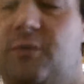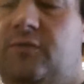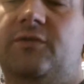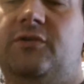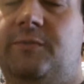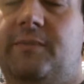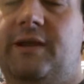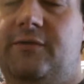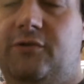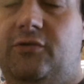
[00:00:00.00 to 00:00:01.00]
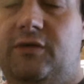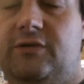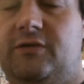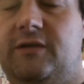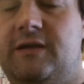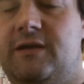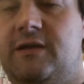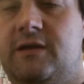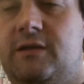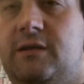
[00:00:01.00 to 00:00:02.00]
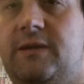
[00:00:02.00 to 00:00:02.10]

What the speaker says: moved from the Super Megaforce recently. The